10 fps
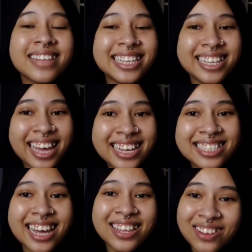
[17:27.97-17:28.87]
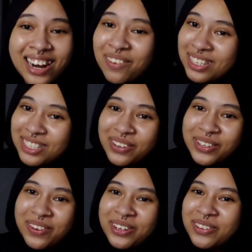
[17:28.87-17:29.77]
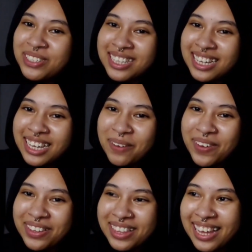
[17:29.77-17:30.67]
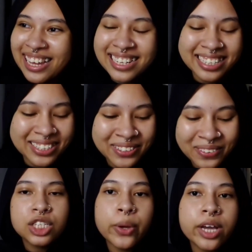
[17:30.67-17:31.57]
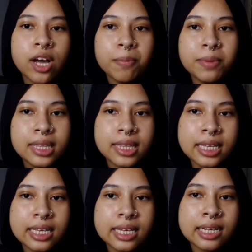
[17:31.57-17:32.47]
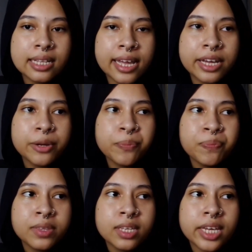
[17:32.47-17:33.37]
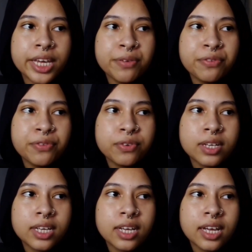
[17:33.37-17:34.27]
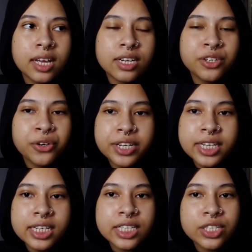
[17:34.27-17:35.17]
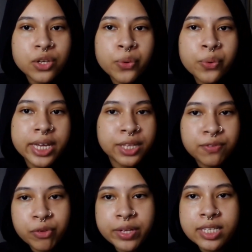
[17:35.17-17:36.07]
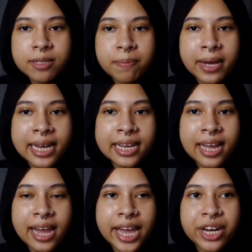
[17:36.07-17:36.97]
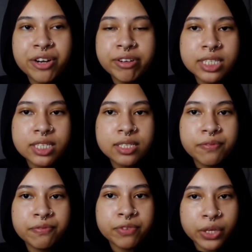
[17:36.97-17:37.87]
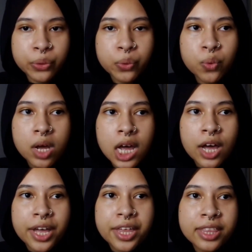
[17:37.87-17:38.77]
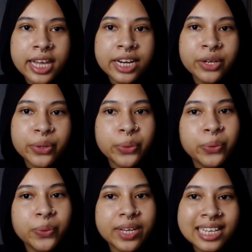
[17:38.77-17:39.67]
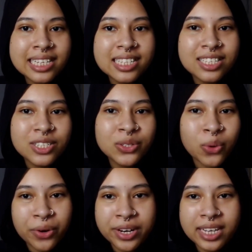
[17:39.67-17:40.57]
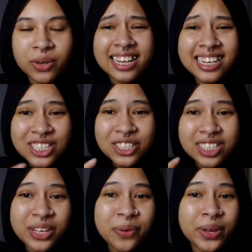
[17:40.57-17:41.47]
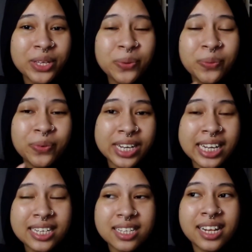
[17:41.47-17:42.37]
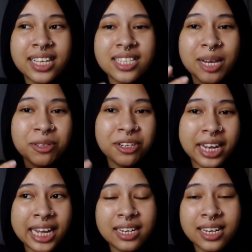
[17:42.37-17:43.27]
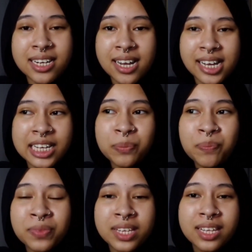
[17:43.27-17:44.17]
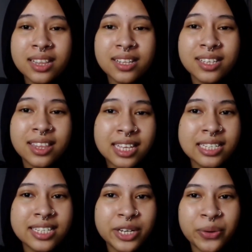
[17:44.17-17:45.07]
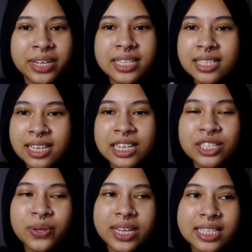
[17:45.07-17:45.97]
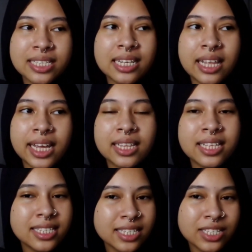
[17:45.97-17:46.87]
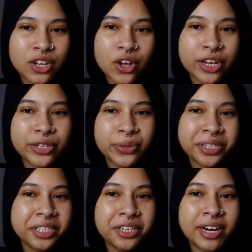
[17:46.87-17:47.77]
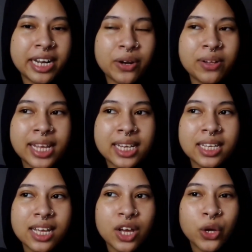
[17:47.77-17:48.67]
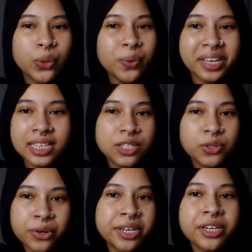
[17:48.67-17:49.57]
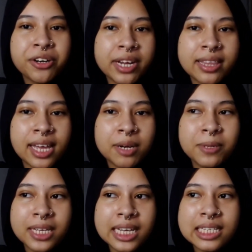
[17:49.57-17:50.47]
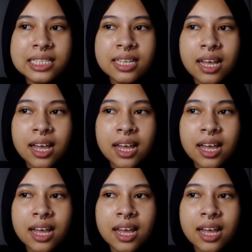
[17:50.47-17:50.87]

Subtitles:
yes, I thought I was the only one who's thinking about that. So it got me thinking, like, if Dorian is so influenced by Henry's view, then who is Dorian? Literally, when you read like chapter 8 and 9, the things that Dorian says, you can see like, this is not Dorian Gray. Or like, who is Dorian Gray then? Because